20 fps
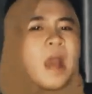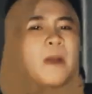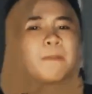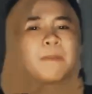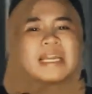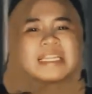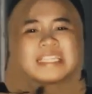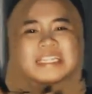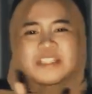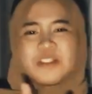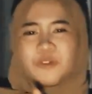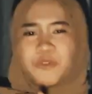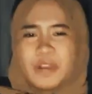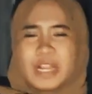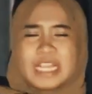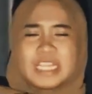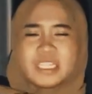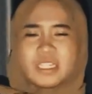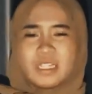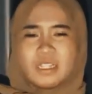by
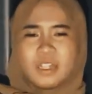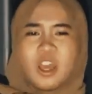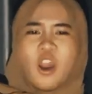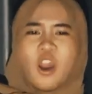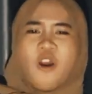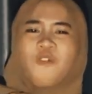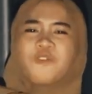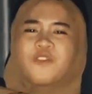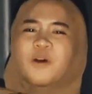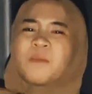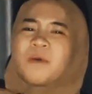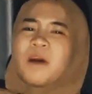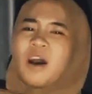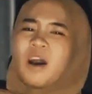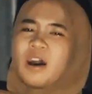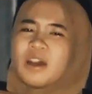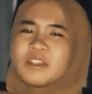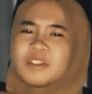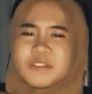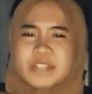generation from
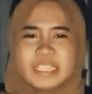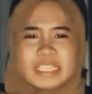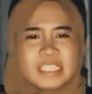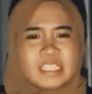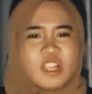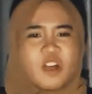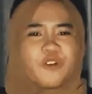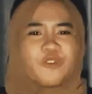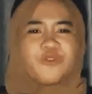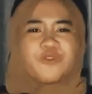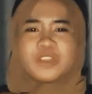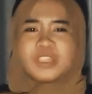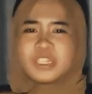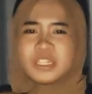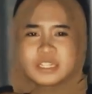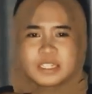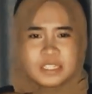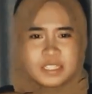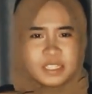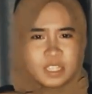hundreds of
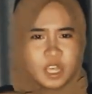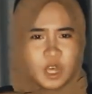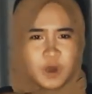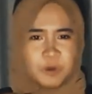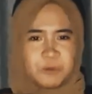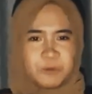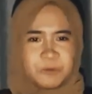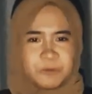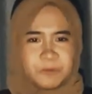years ago.